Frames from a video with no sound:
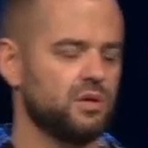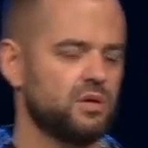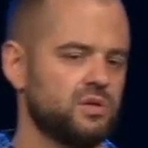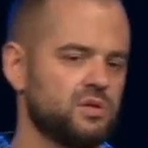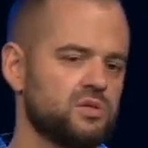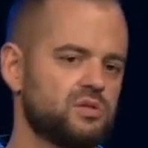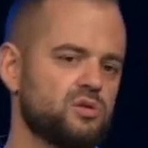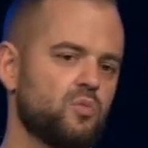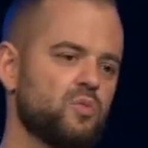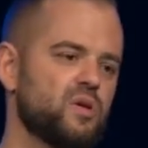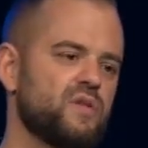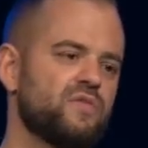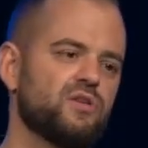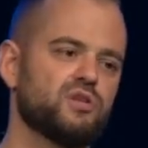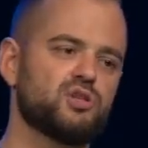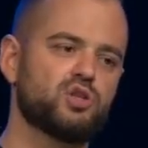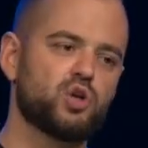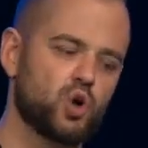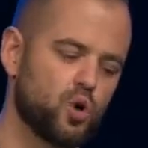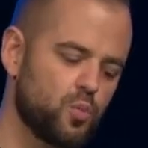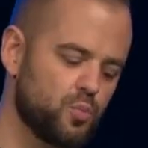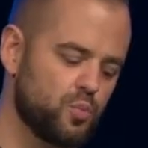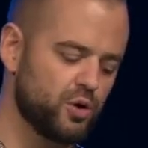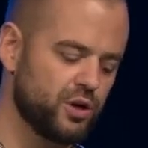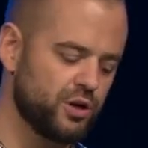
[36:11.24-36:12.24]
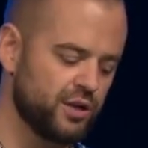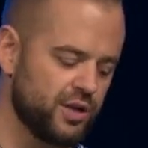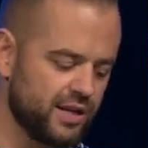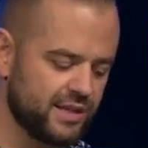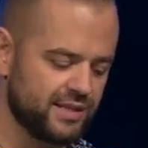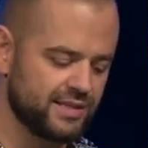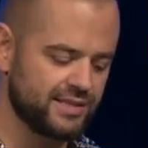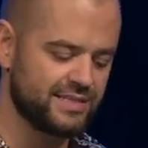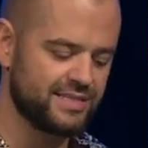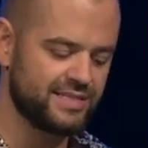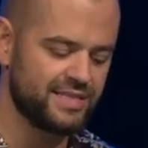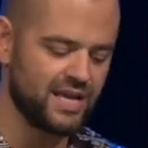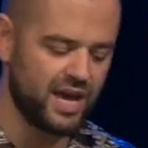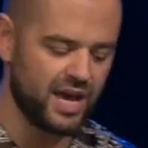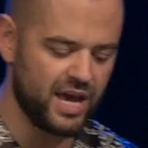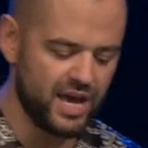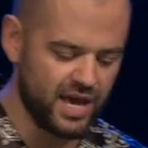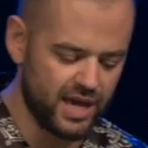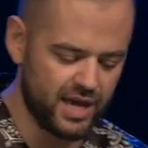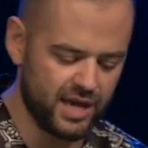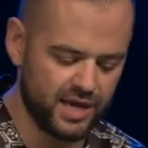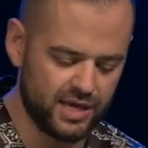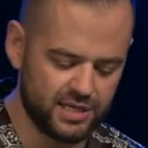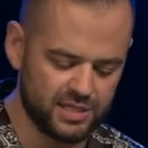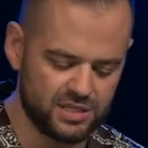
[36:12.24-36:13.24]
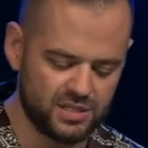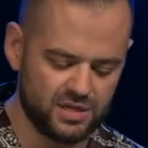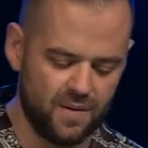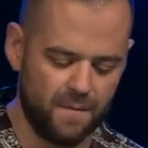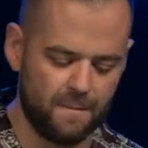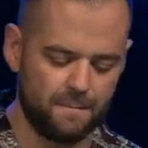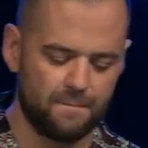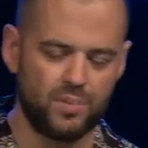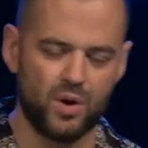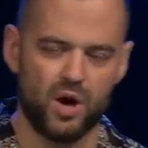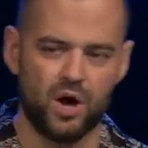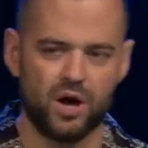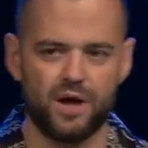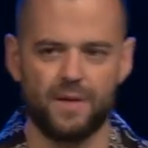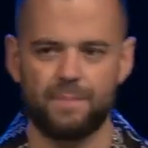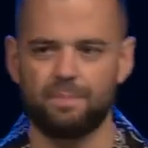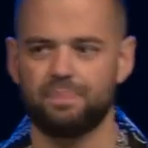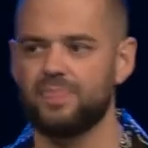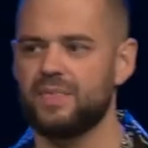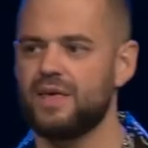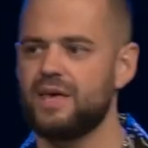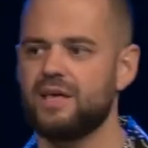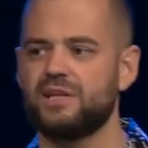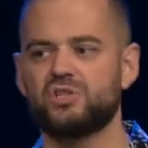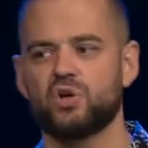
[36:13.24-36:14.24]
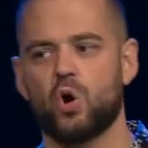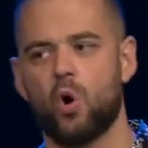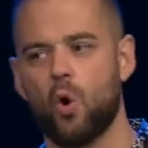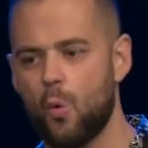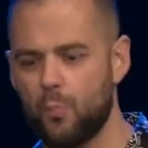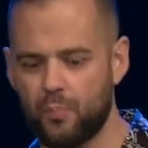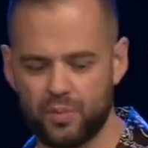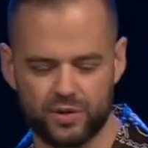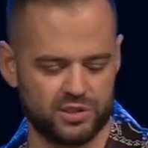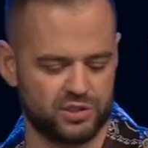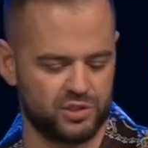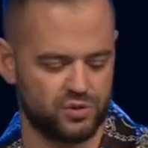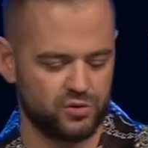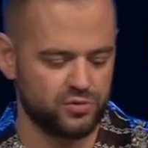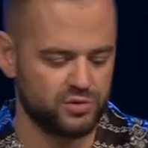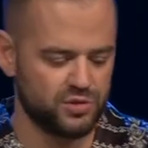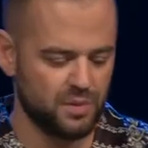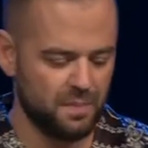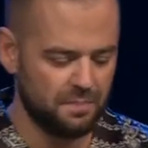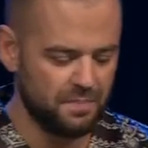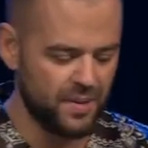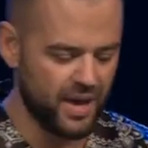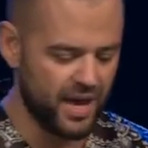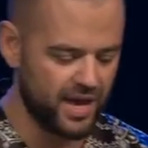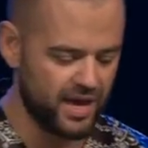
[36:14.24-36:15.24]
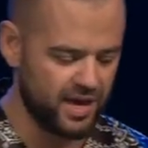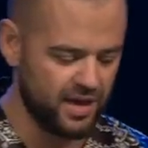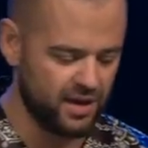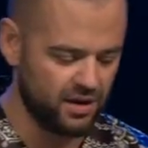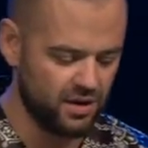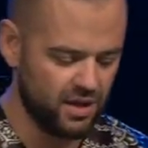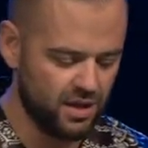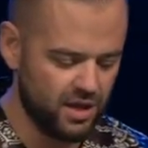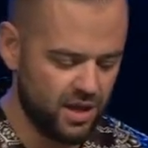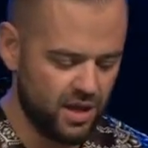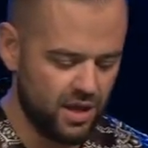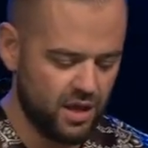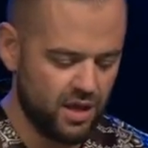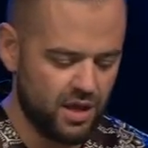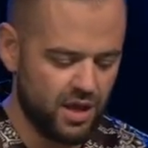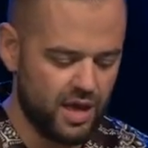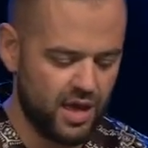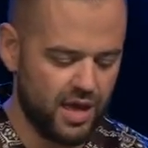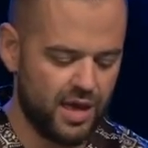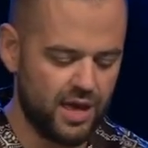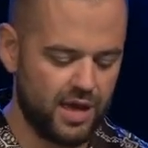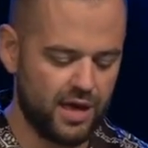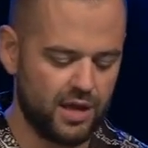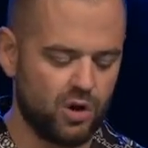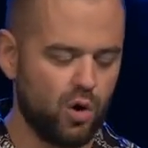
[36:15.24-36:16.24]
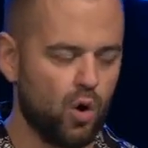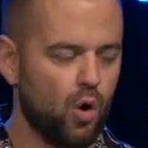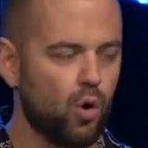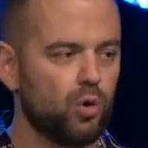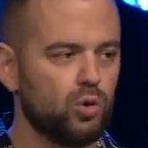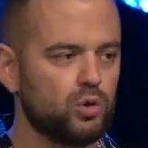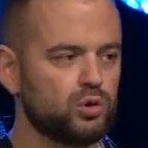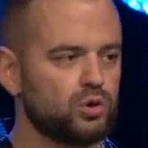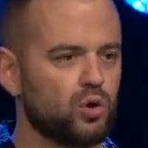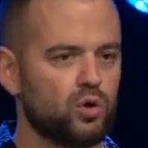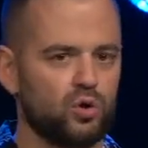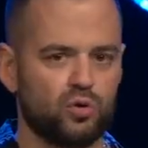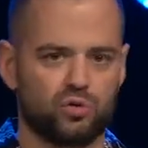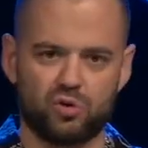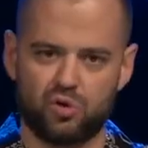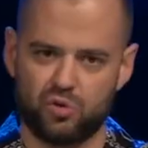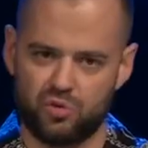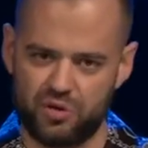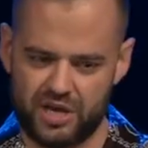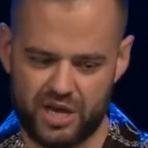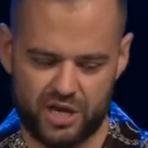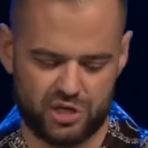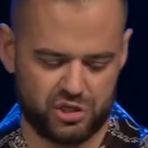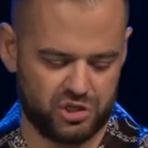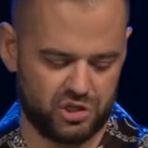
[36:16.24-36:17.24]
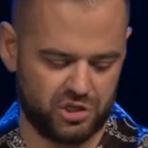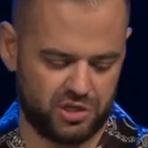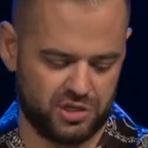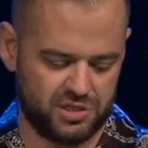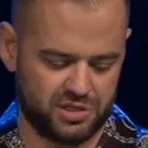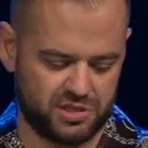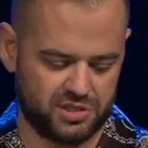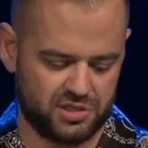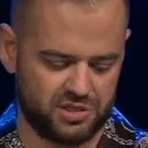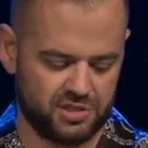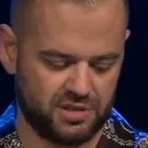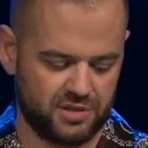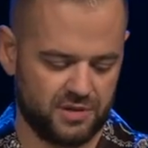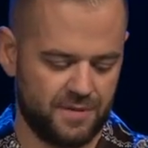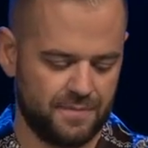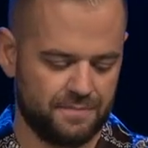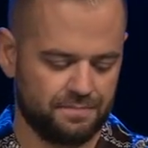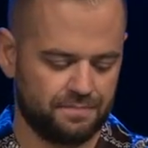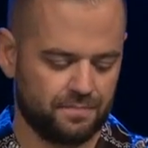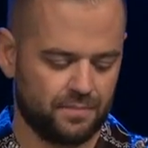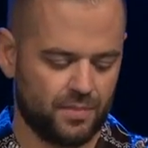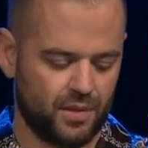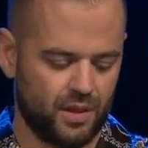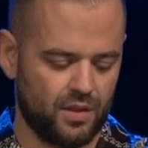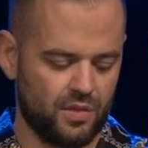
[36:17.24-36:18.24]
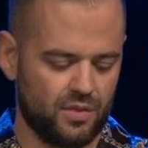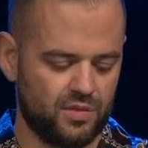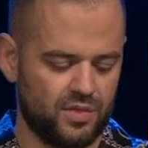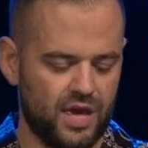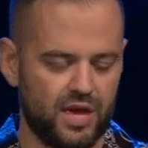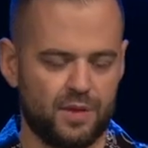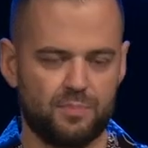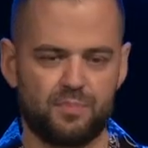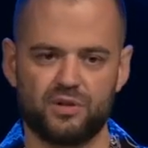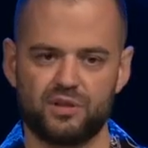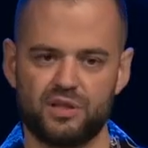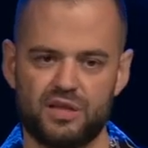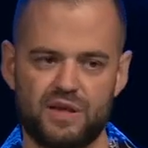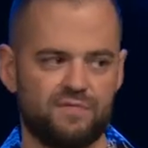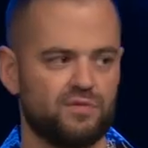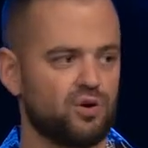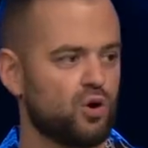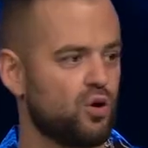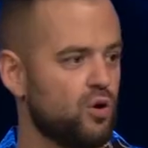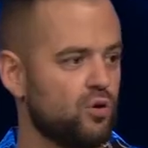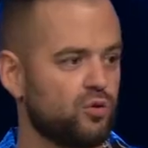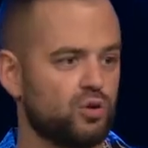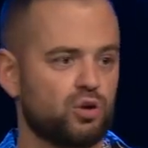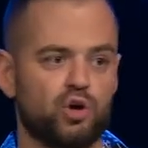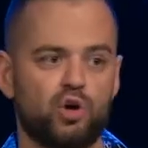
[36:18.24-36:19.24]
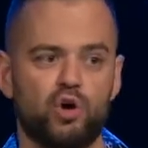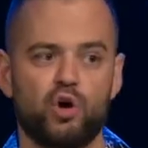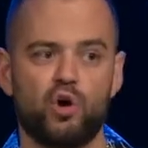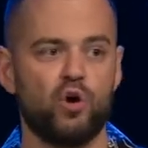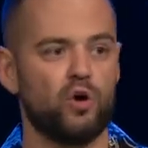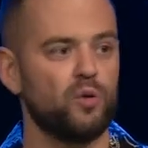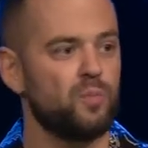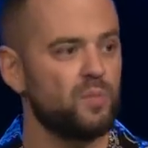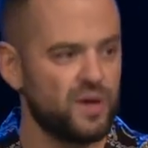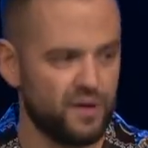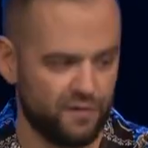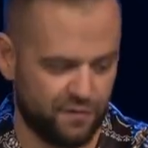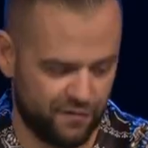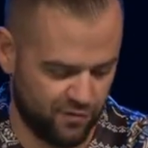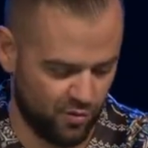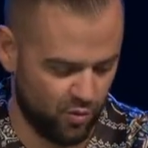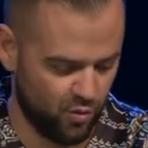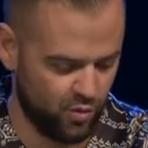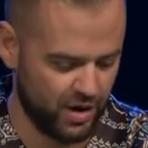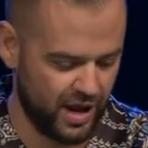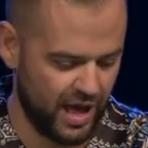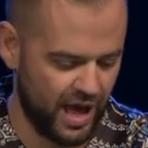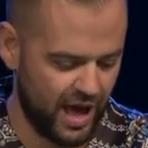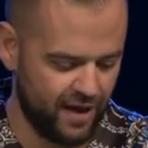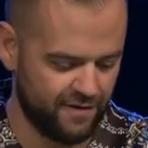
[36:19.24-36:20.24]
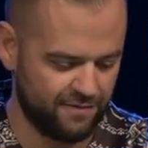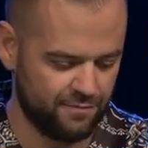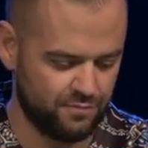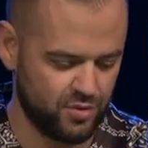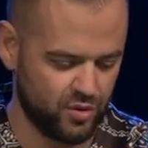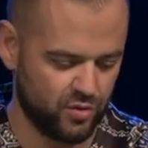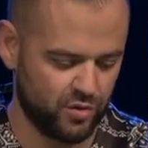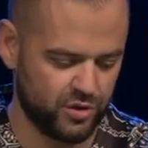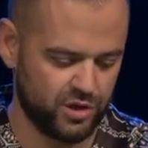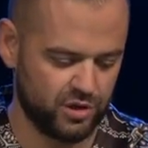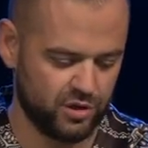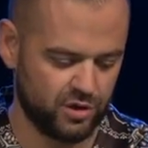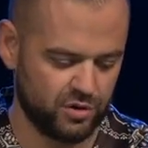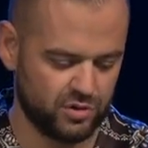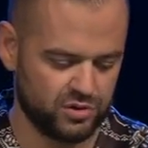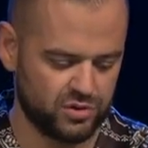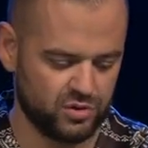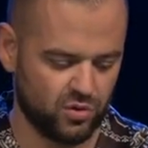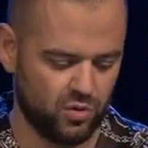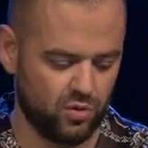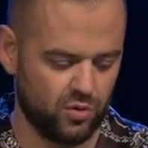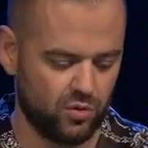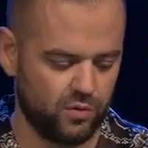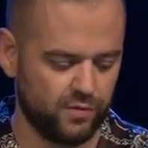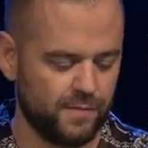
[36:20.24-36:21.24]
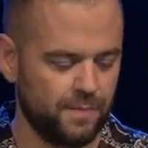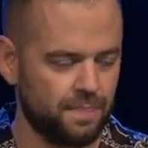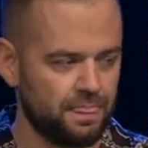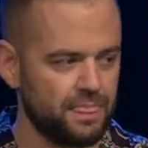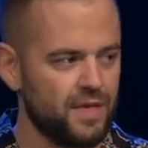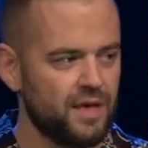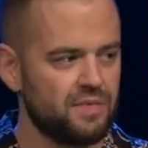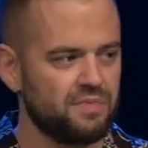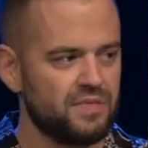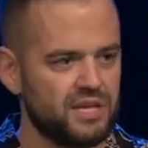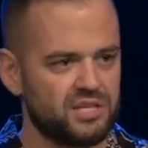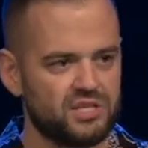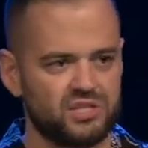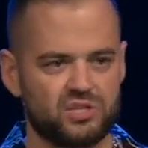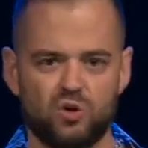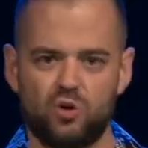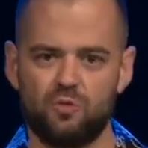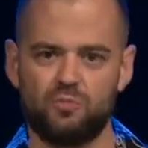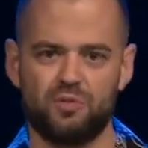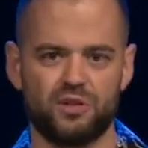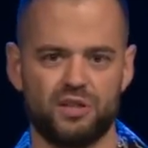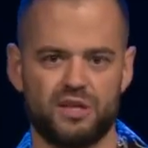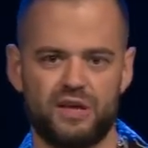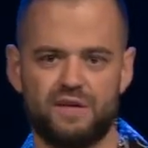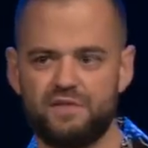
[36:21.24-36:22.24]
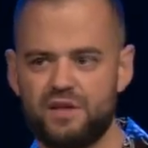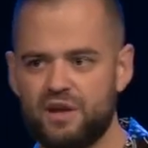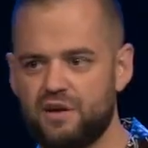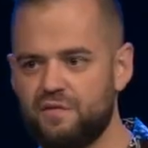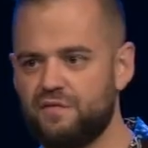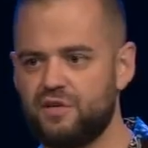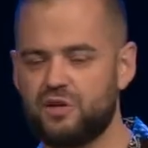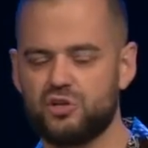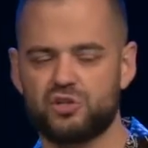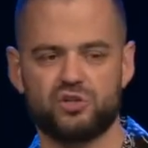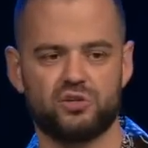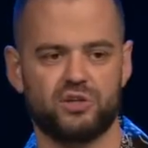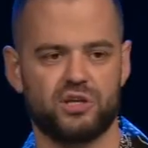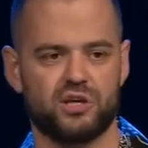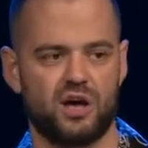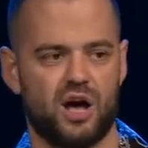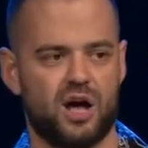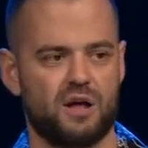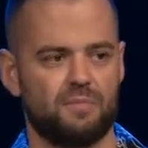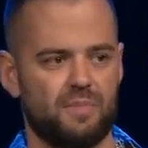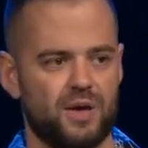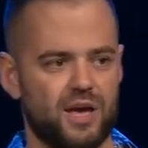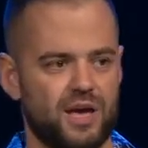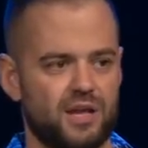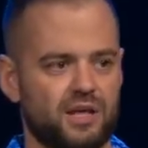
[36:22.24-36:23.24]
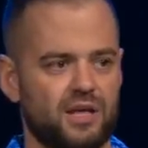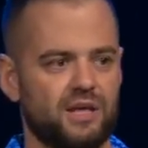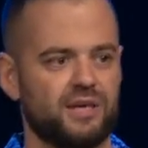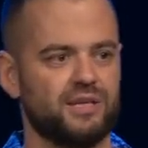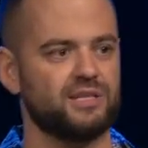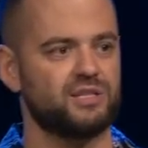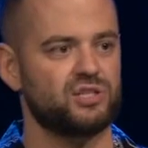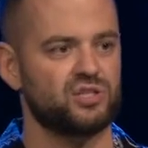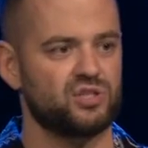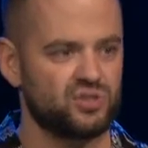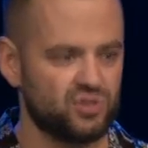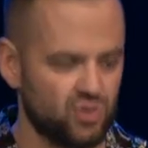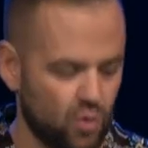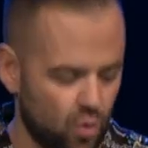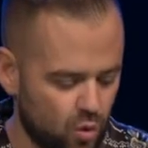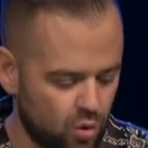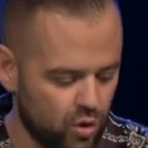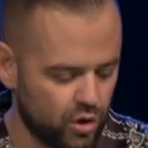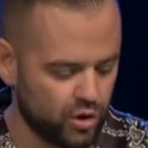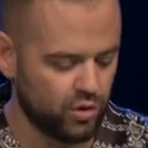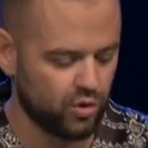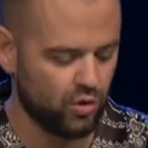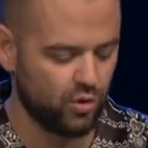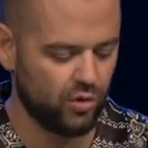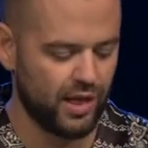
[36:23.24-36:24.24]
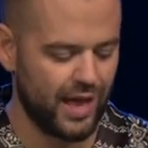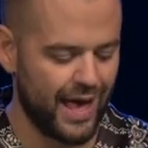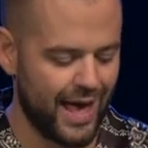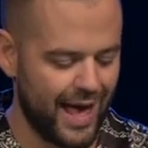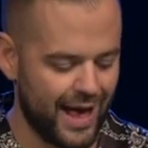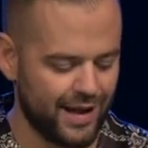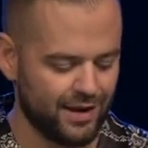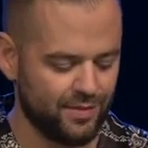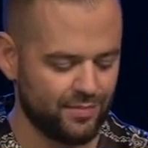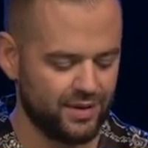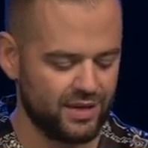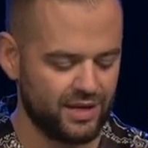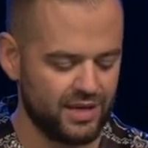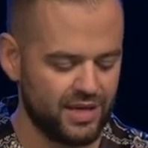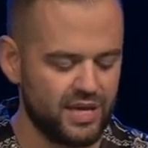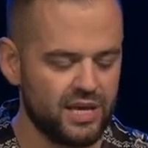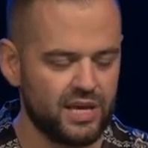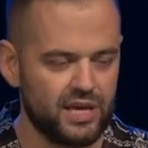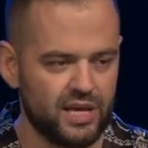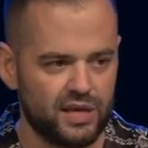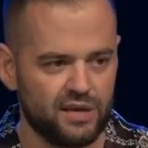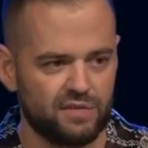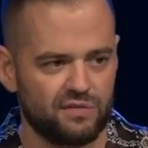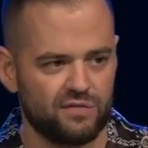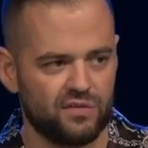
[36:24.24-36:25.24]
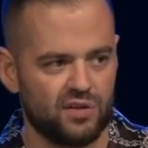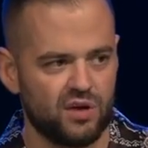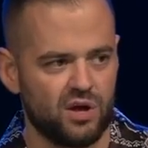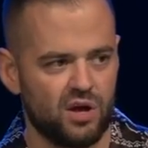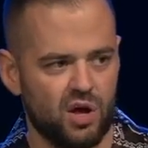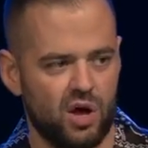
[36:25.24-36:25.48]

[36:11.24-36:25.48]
So we've interpreted it days, but it's open to debate. And old earth creationists, they believe the earth could be four and a half billion years old. They still believe that eventually God made a historical Adam and Eve.